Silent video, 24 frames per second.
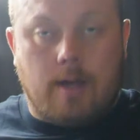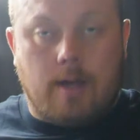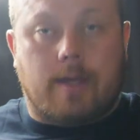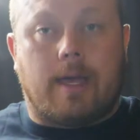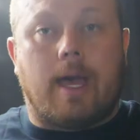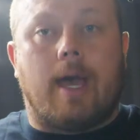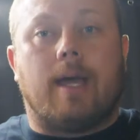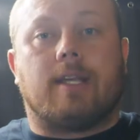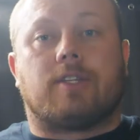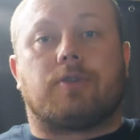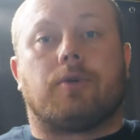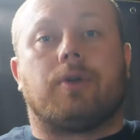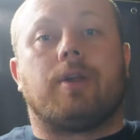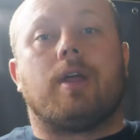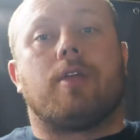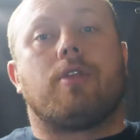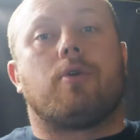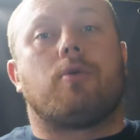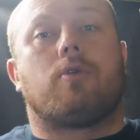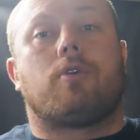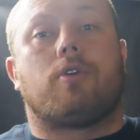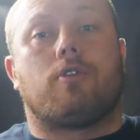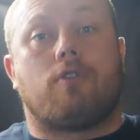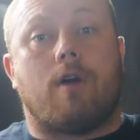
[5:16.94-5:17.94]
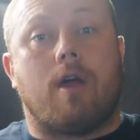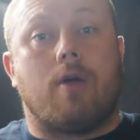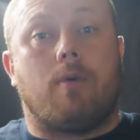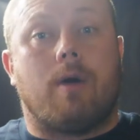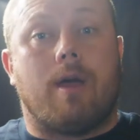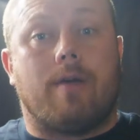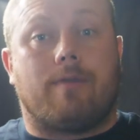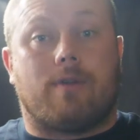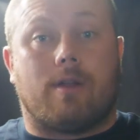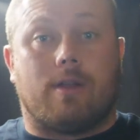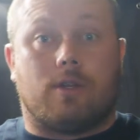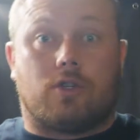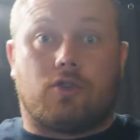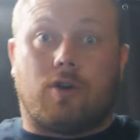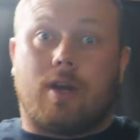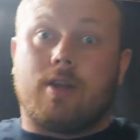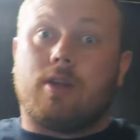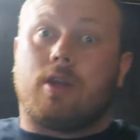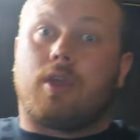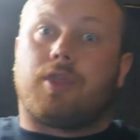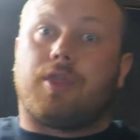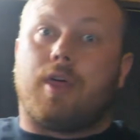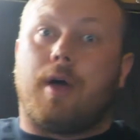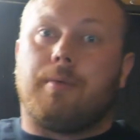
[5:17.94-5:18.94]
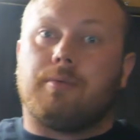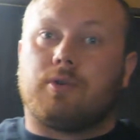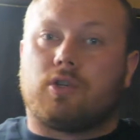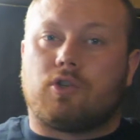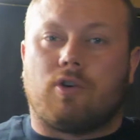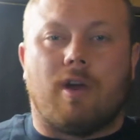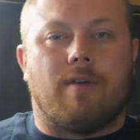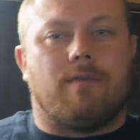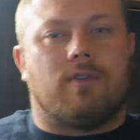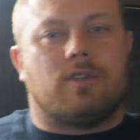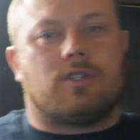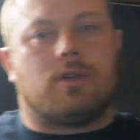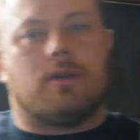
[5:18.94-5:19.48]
Okay, so another great way of kind of training your thumb strength is